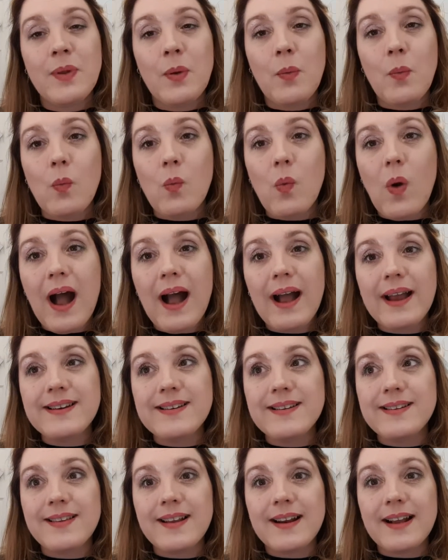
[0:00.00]
why it
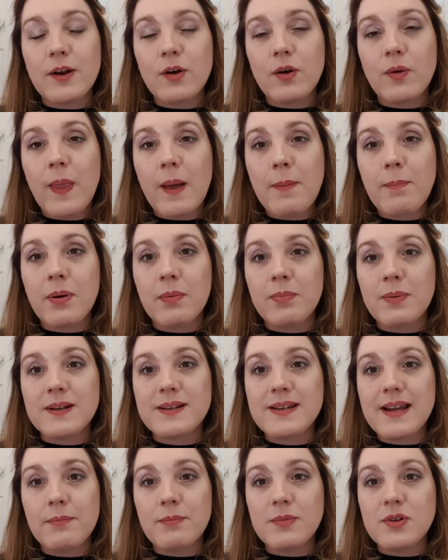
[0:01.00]
is that I got on that public
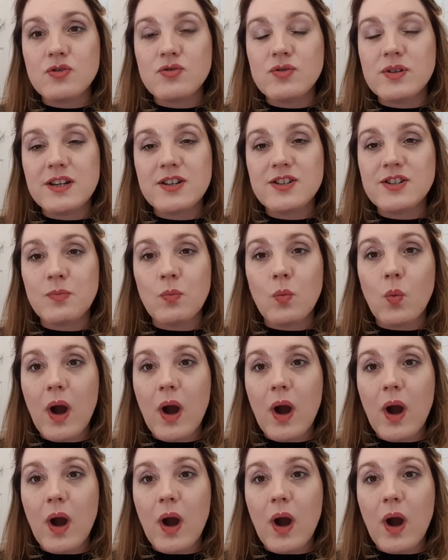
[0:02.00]
demonstration,